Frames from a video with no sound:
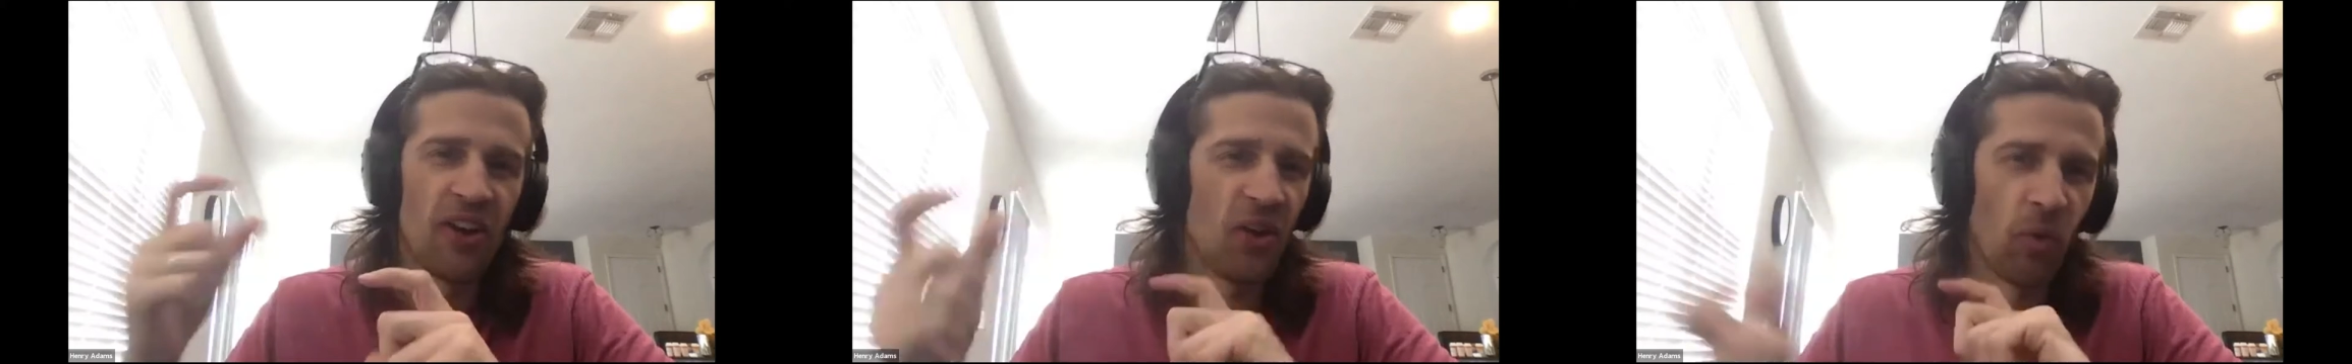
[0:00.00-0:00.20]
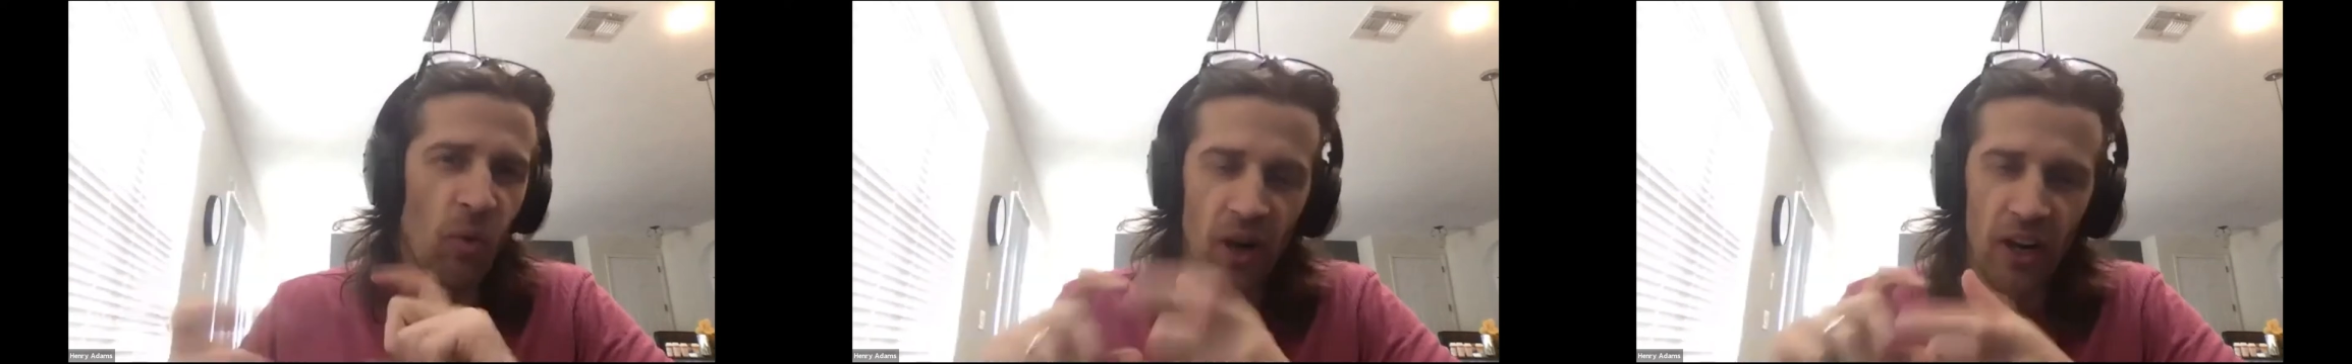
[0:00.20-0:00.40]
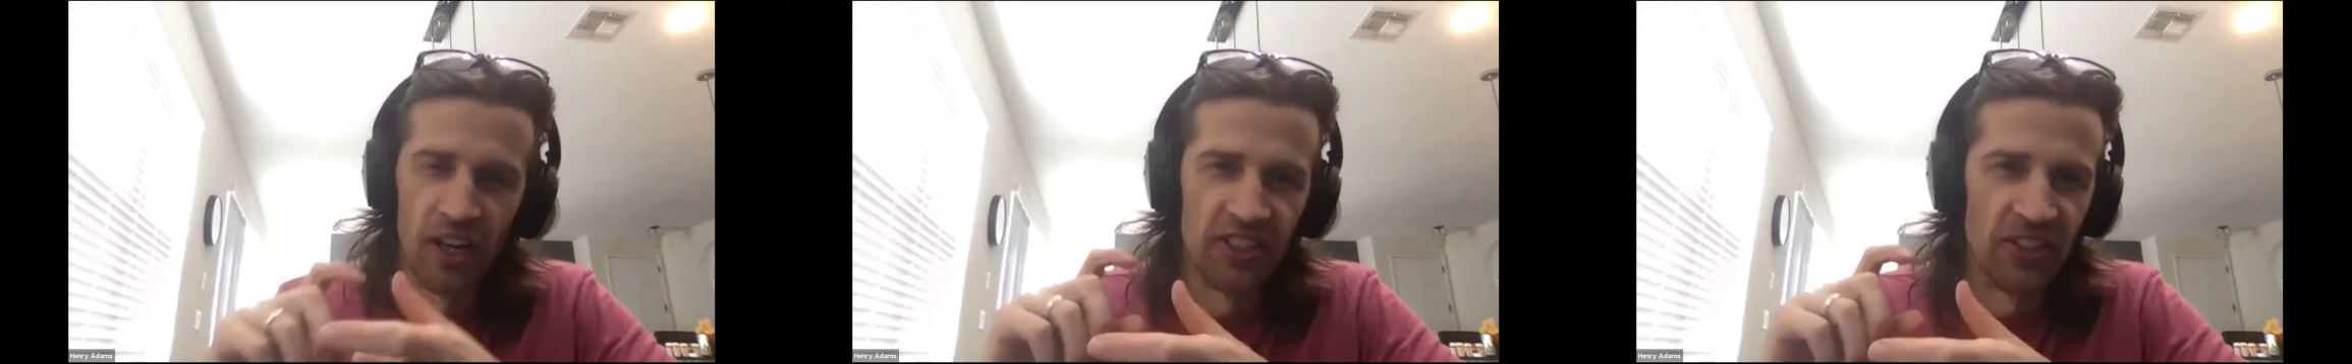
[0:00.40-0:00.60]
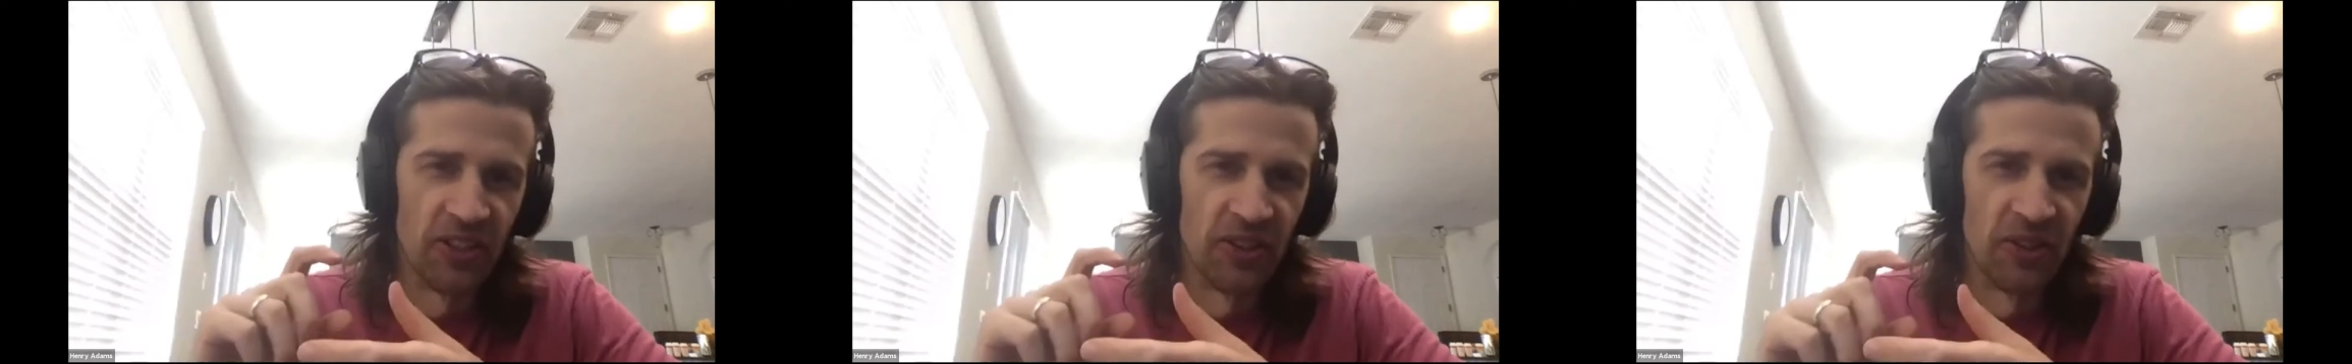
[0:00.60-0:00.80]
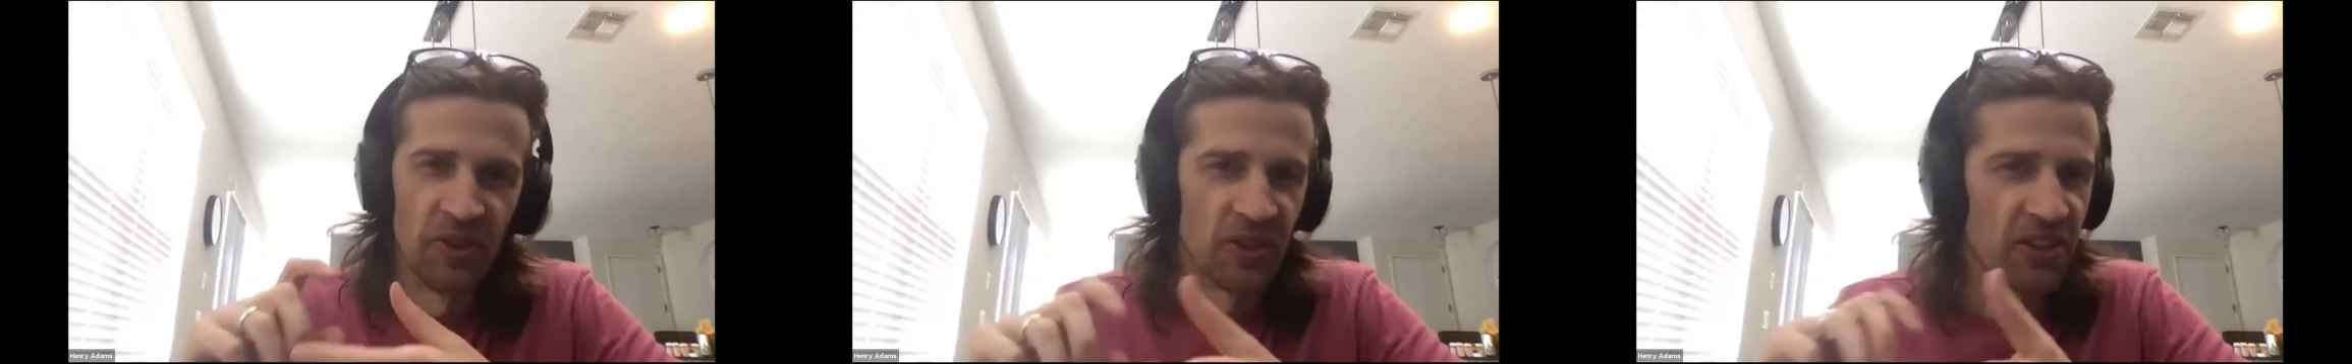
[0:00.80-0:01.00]
where
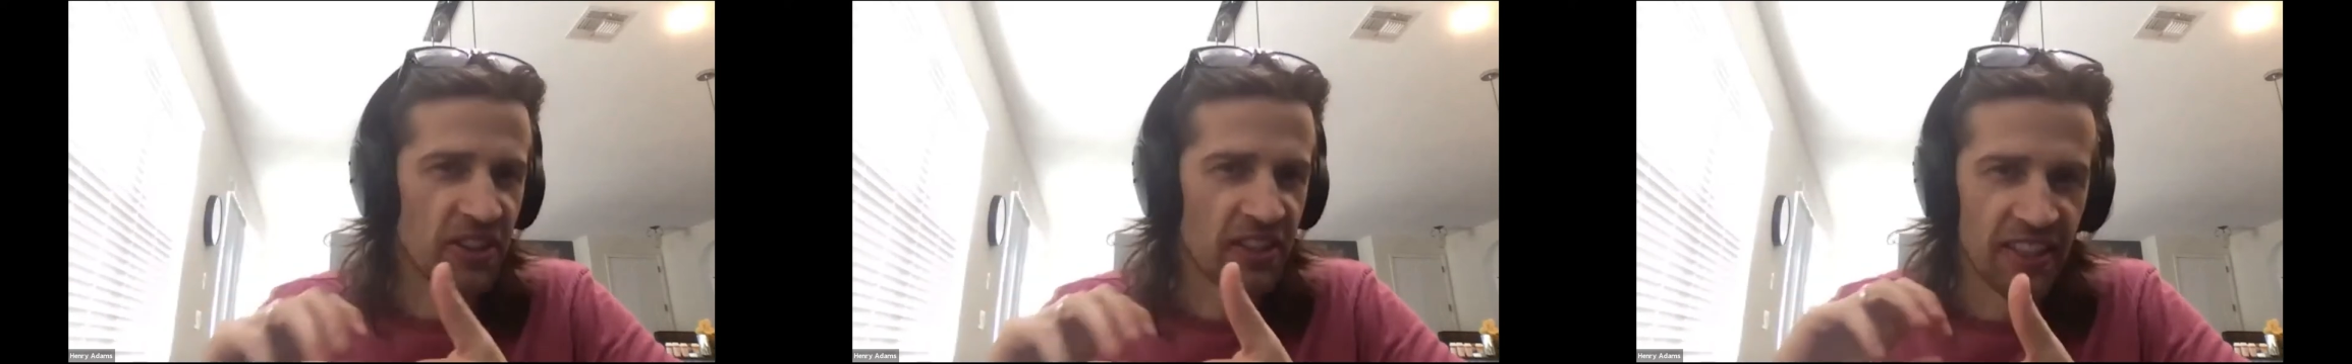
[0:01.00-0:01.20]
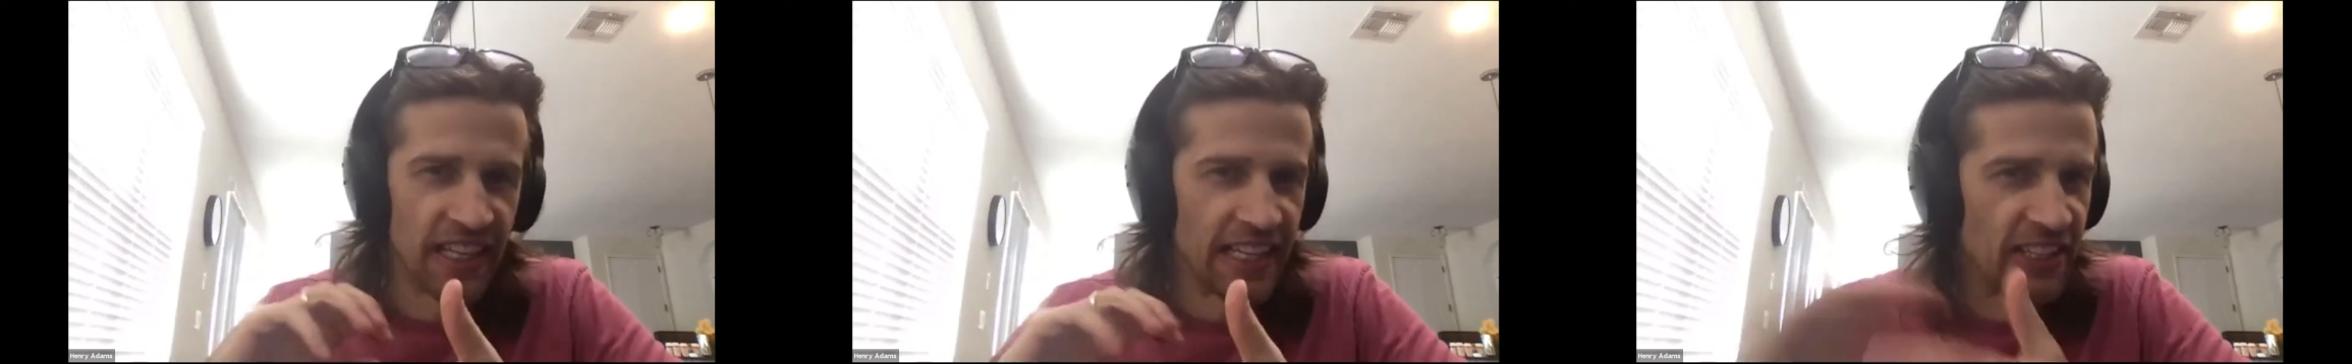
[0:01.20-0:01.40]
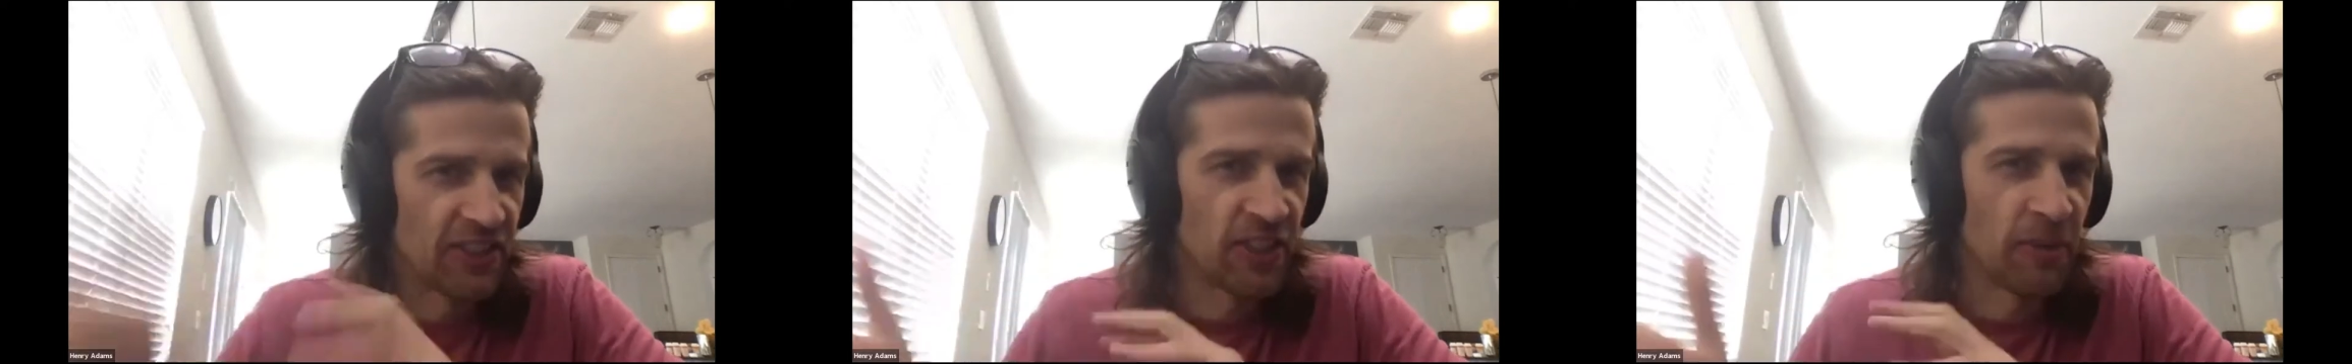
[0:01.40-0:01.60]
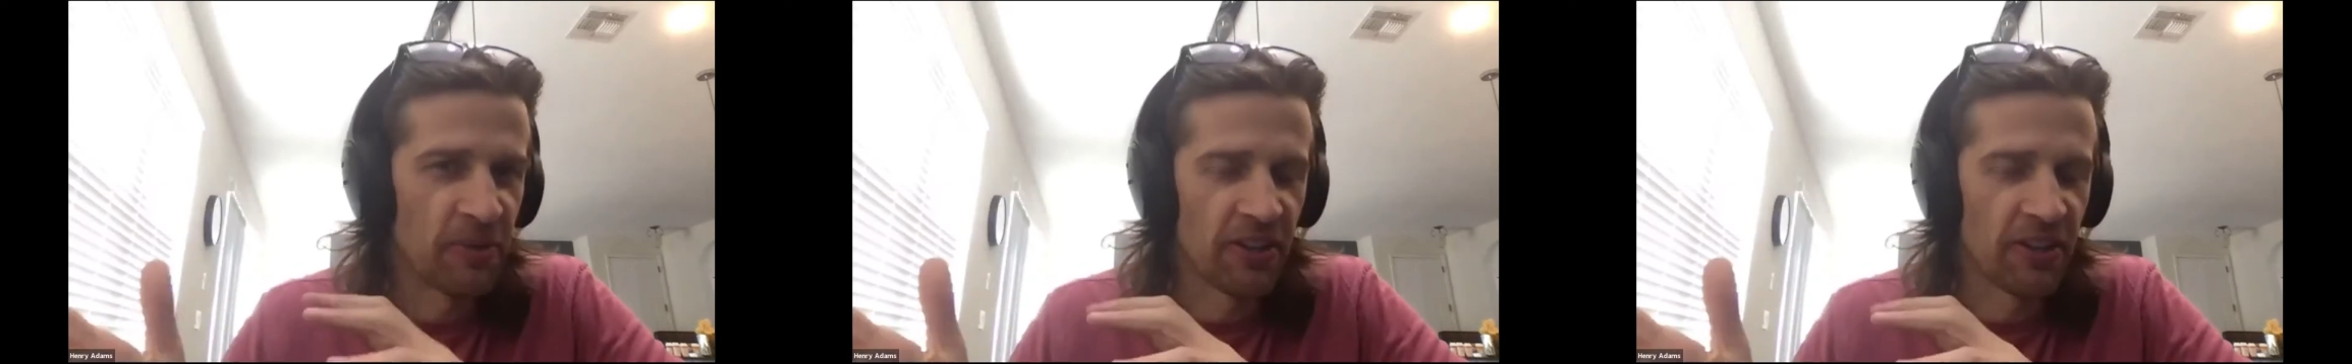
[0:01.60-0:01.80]
you encrypt